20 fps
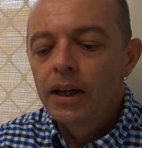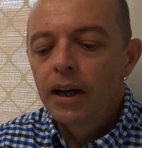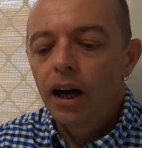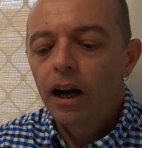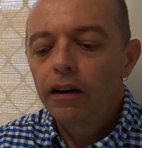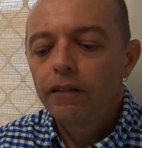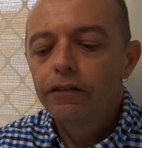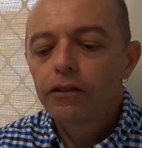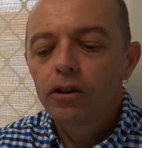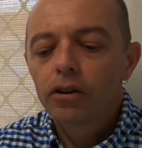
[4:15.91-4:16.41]

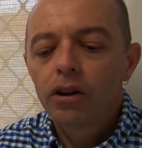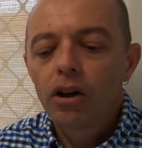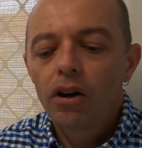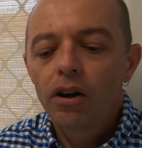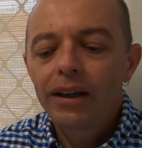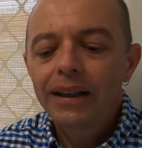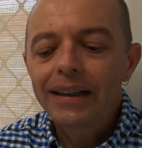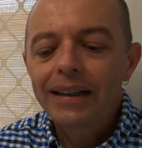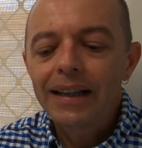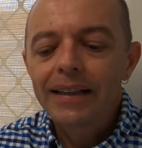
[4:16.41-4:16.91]
Overall
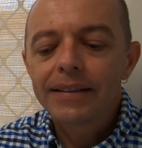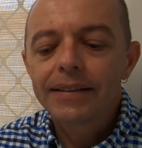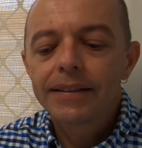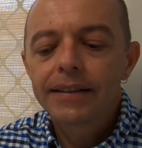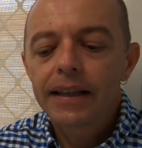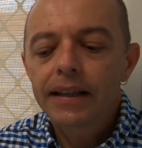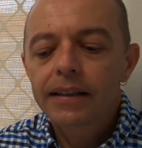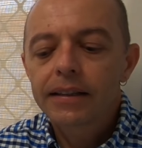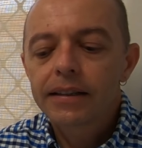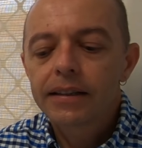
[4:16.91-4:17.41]
height
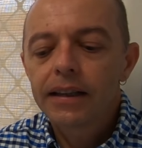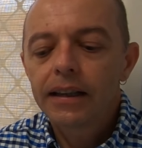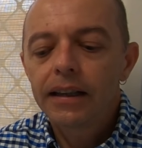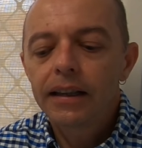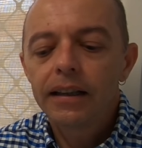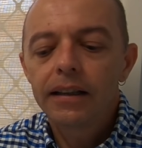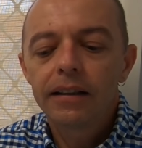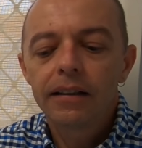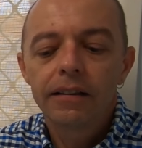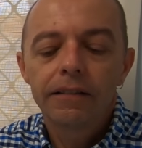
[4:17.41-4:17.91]

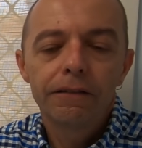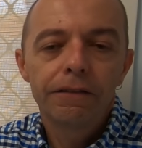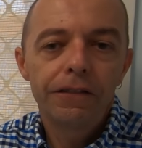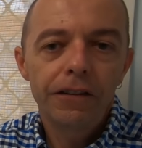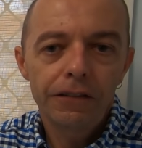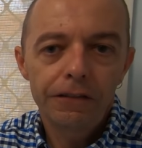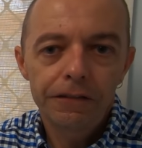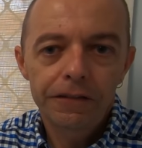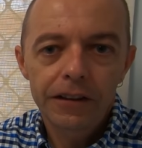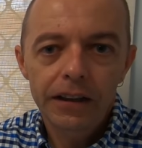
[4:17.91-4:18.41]

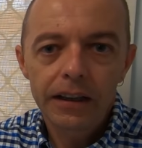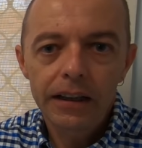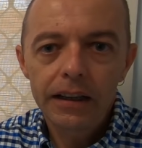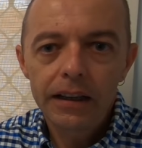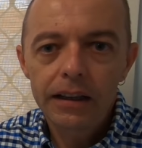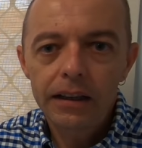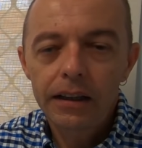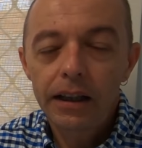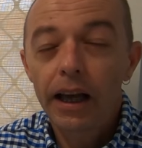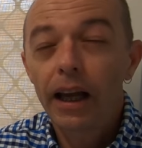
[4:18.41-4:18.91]

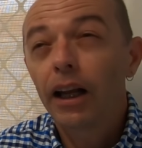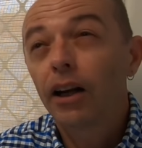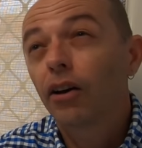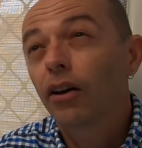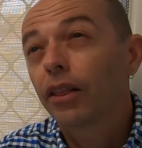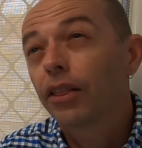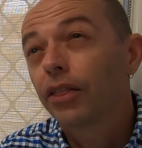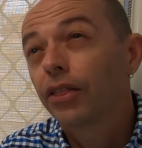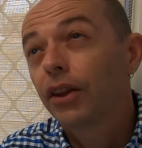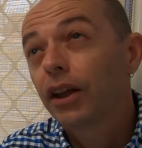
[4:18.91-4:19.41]
1615, and I
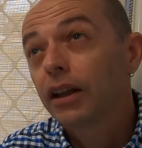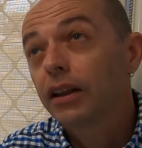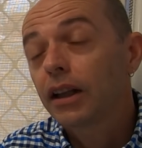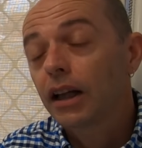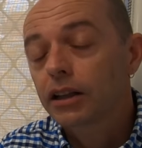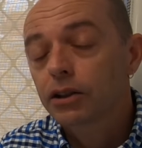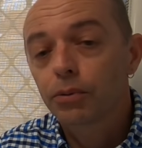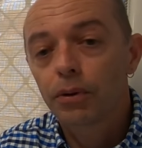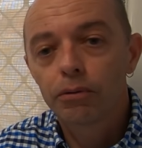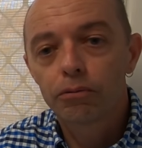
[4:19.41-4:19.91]
think
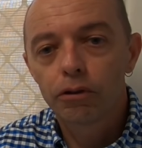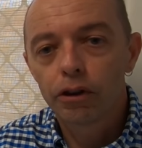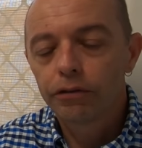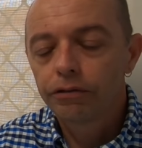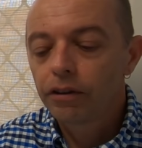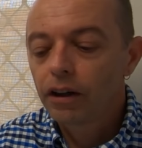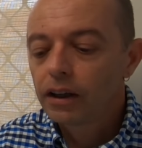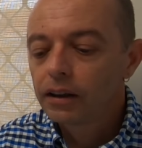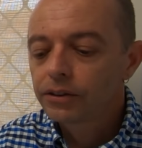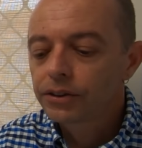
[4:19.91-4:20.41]
that's with
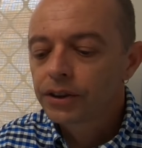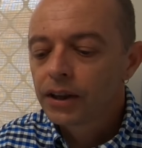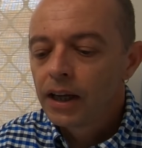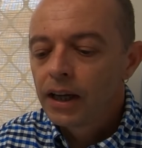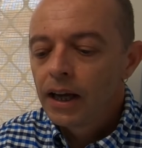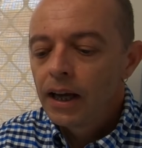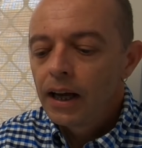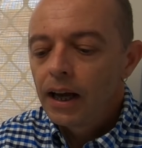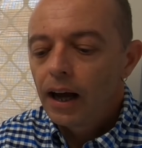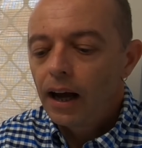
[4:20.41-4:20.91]
roof rails.
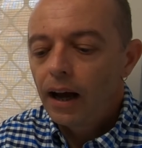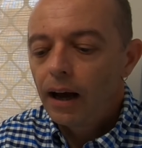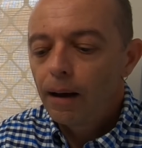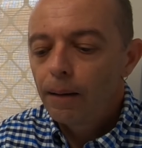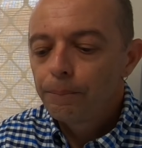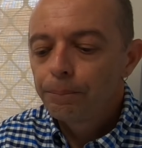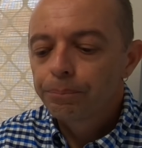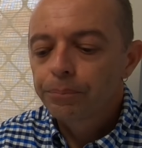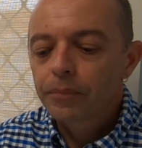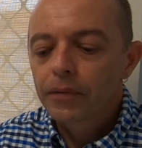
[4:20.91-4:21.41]

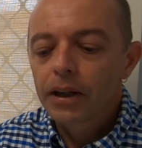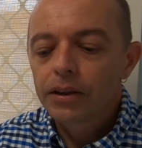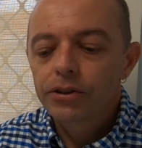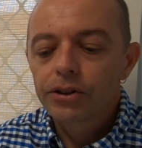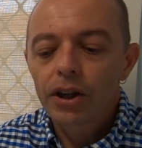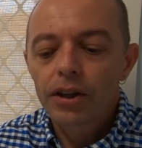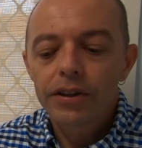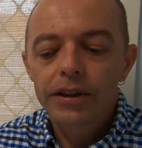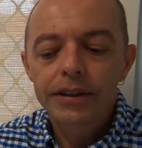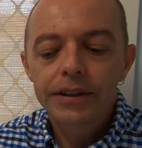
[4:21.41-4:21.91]

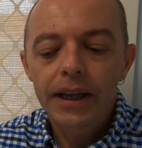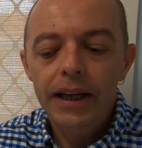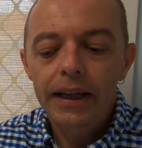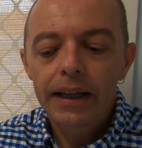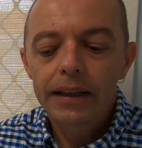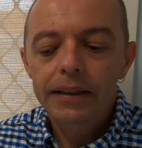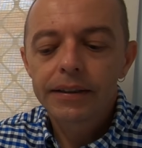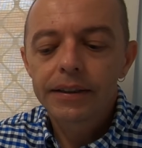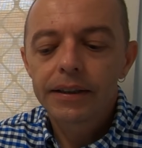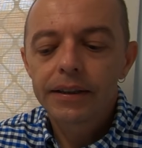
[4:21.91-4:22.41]
So the
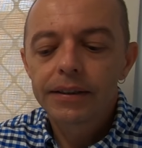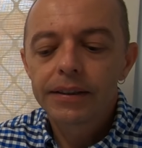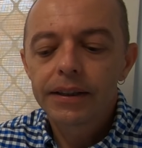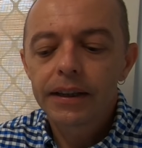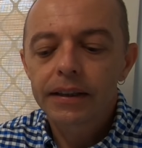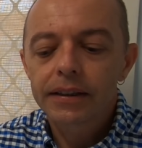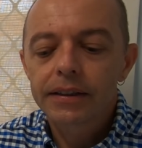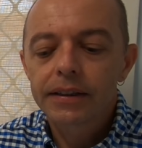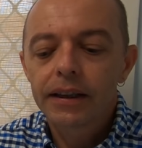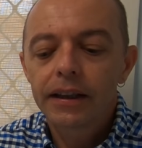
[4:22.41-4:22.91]
ZS is
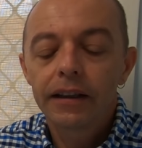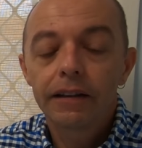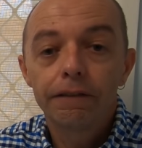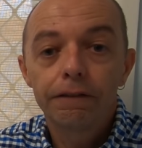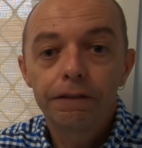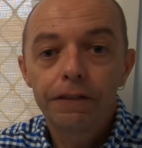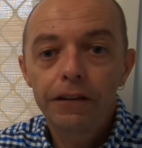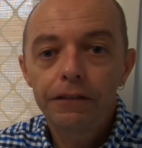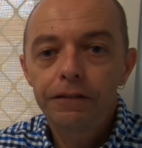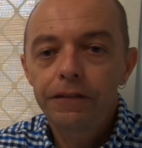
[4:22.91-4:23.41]

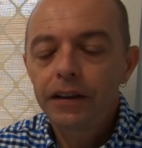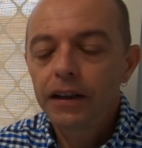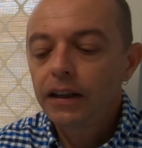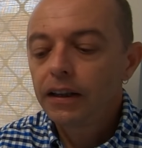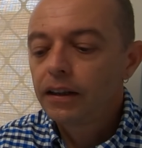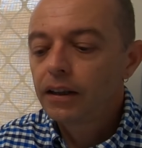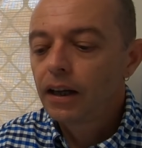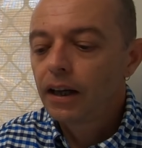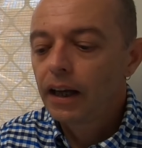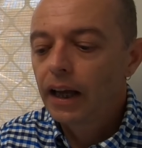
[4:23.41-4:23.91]

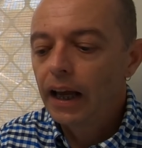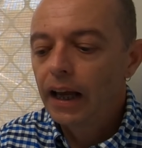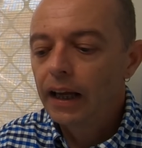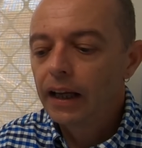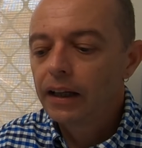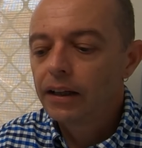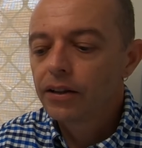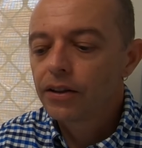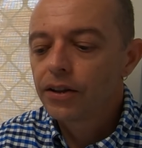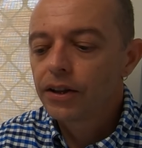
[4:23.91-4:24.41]
1650
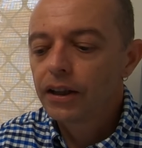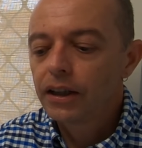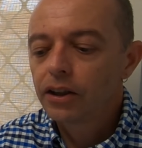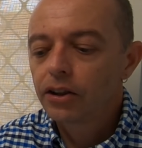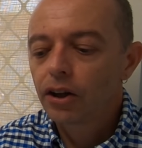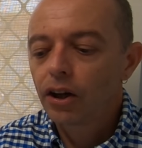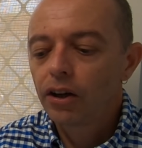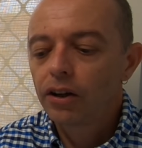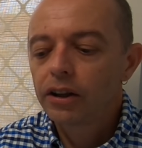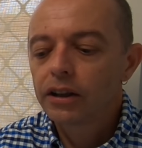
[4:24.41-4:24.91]
and the
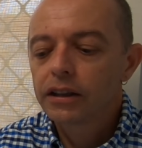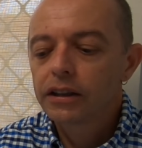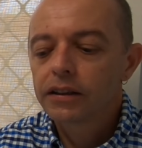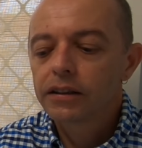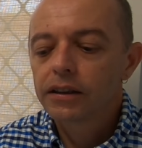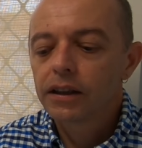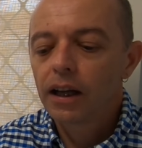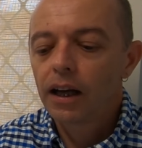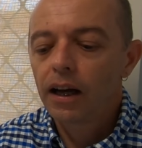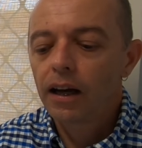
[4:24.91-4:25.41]

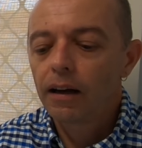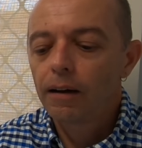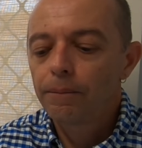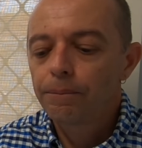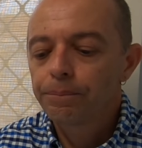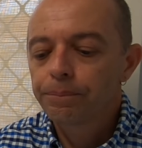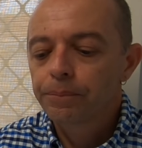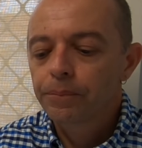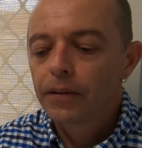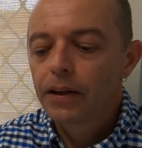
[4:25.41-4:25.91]
Kona's
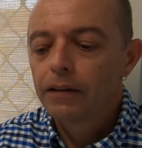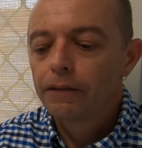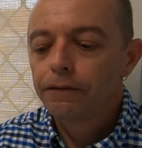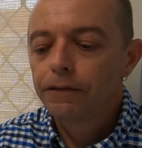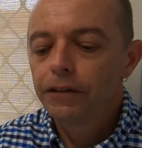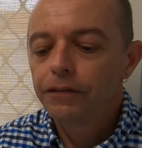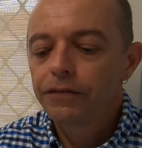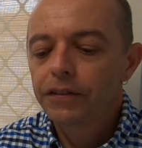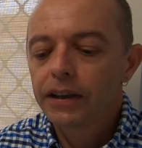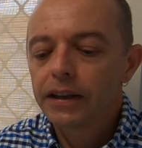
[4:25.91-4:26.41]

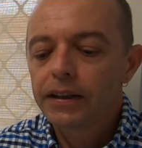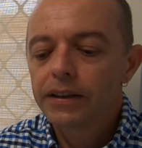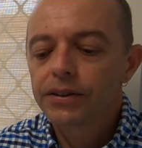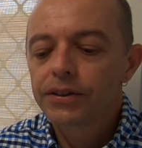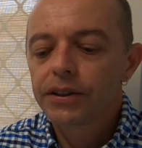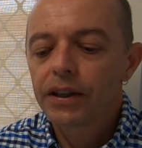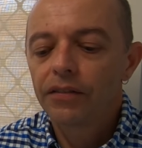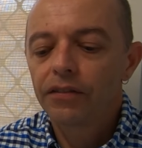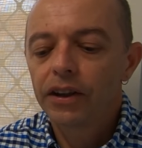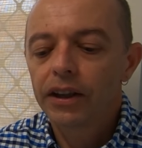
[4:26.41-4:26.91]

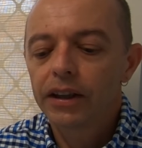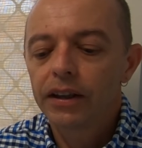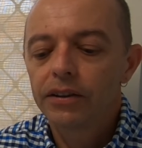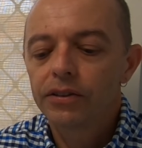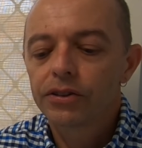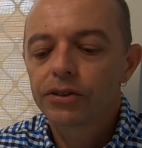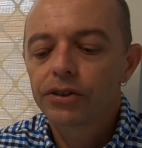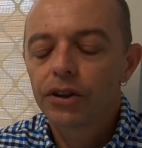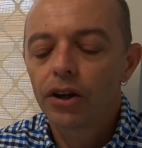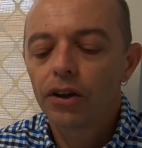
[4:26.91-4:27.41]
1570,
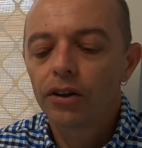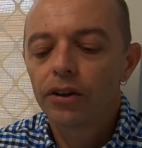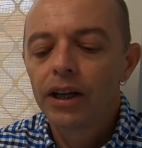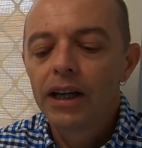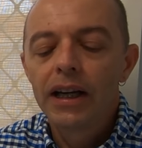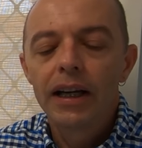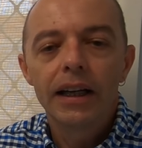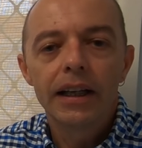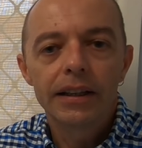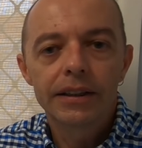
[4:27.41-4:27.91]
so
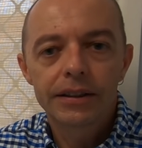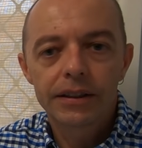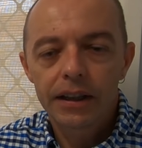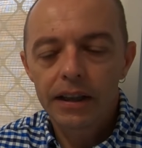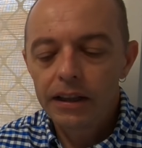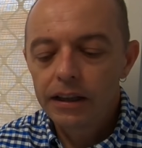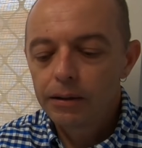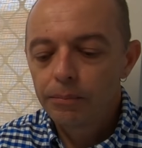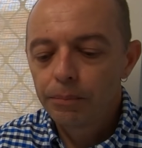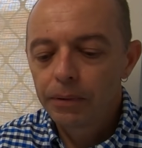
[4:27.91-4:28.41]
it's
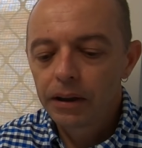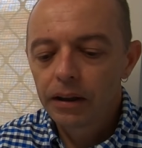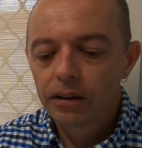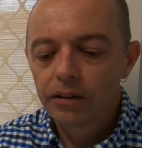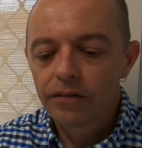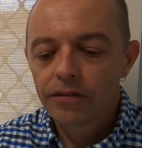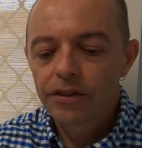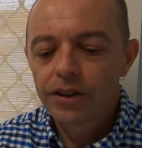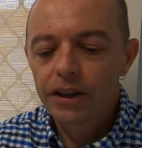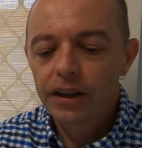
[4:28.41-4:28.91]
in the middle
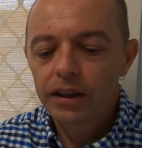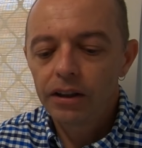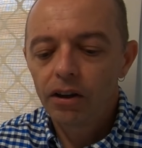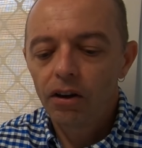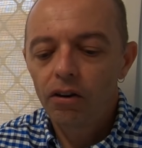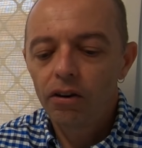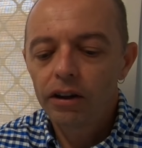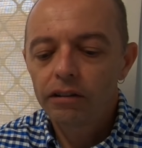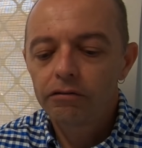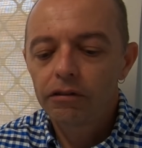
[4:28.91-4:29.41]
of the
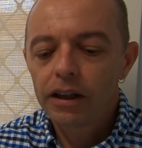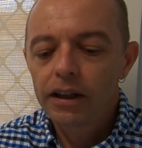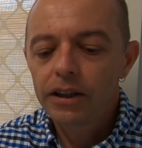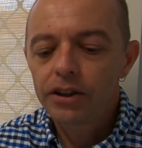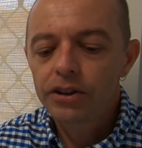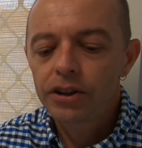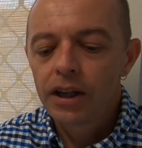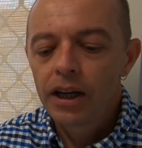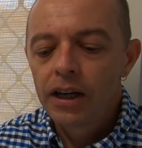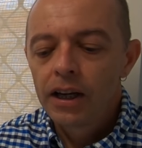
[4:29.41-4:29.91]
height
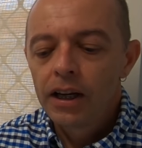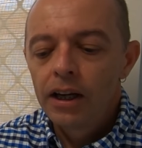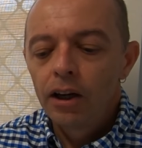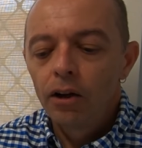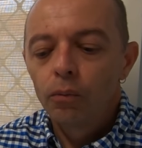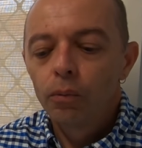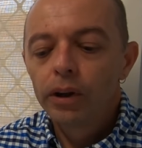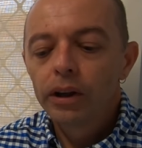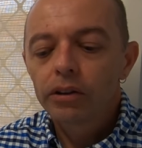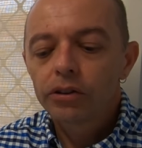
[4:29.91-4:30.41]
range.
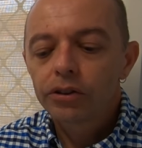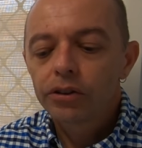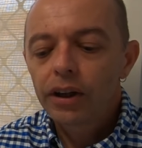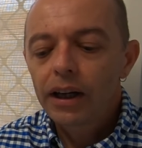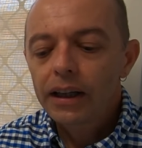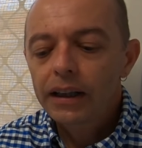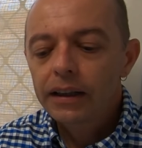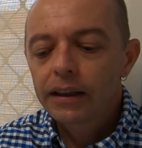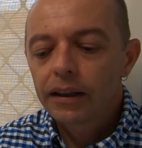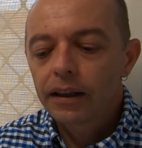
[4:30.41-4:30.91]
Wheel
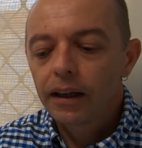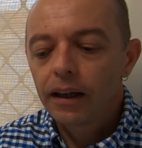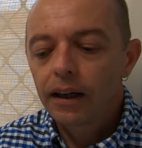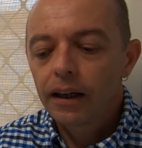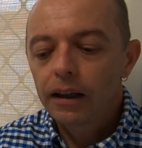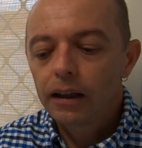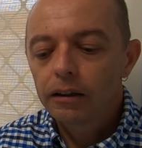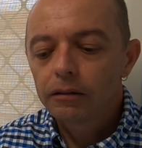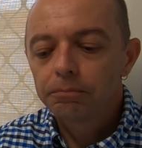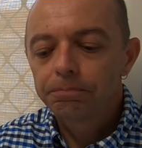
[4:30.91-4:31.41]
track
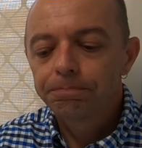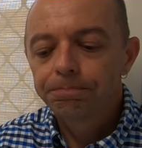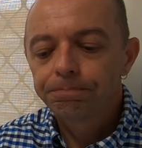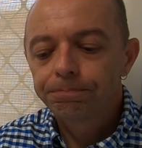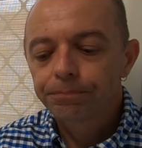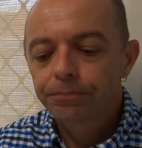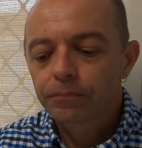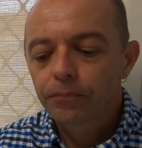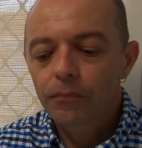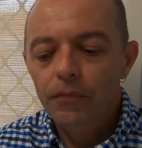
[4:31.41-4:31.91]

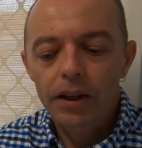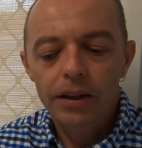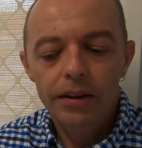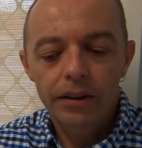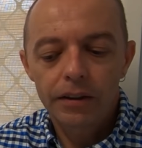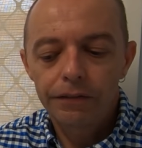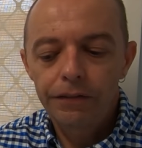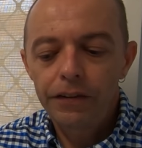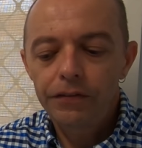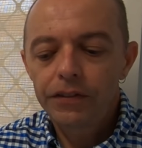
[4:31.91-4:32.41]

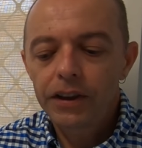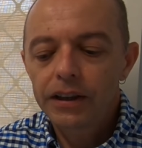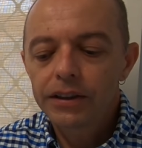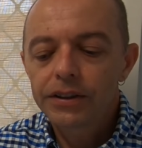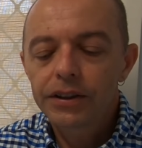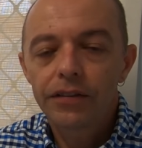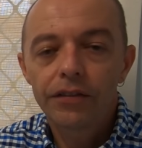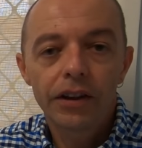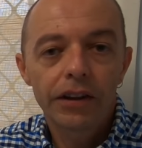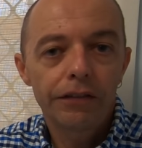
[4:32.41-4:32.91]

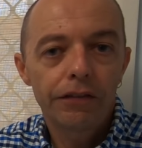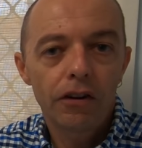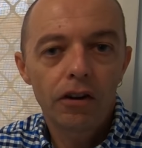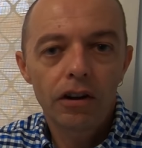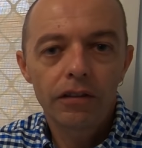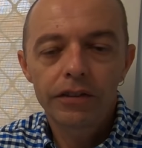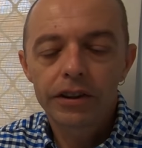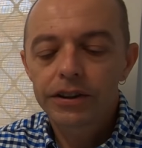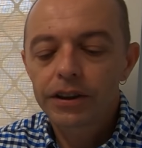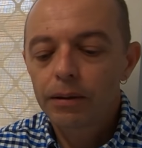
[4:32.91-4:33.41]

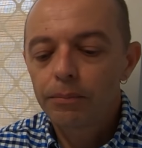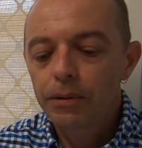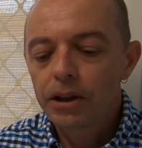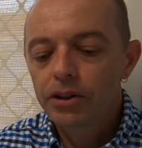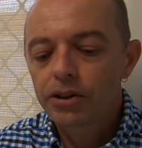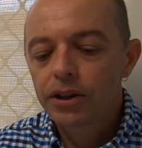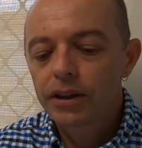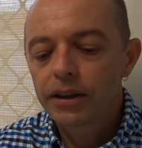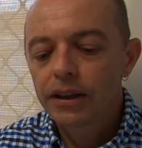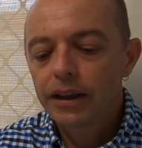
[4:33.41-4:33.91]
1575 as they
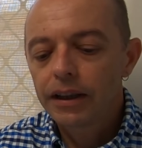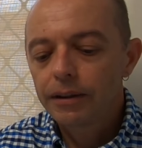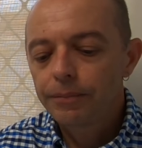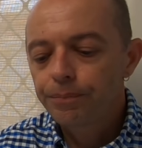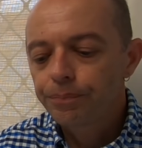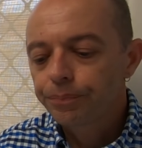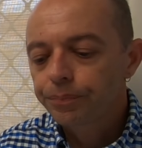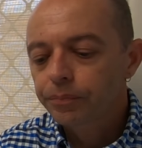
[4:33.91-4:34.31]
mentioned there.